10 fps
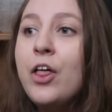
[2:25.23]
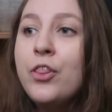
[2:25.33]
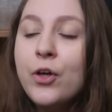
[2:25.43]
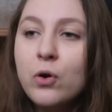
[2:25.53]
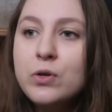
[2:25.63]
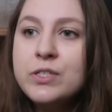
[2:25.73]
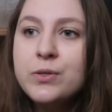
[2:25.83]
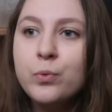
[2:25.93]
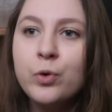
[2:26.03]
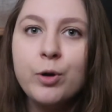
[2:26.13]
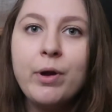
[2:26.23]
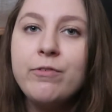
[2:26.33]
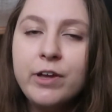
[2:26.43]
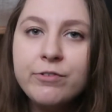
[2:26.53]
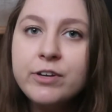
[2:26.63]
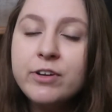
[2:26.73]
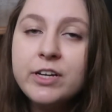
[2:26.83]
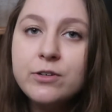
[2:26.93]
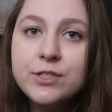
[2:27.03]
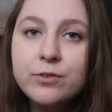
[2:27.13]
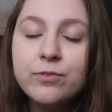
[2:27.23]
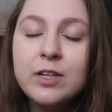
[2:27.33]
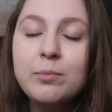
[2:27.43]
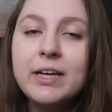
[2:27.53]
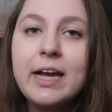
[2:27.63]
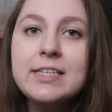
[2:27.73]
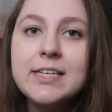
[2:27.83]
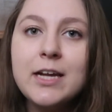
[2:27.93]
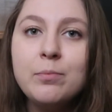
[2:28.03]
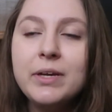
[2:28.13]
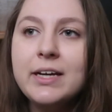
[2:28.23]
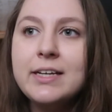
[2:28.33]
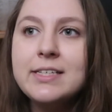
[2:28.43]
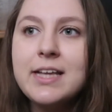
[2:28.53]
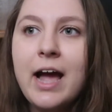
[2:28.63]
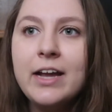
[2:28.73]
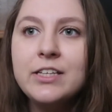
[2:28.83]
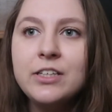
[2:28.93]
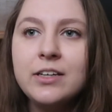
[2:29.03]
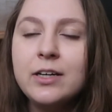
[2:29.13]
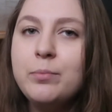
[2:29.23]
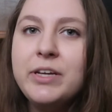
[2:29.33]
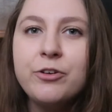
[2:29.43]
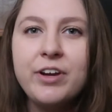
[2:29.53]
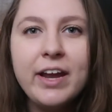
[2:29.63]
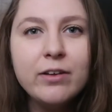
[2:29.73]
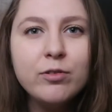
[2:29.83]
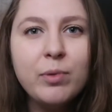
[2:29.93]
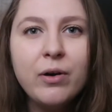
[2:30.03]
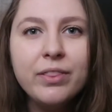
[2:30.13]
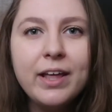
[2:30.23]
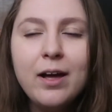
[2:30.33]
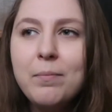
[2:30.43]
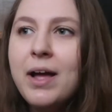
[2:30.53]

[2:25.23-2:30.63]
Those were my favorite videos to film, like I said, because I could be creative about them.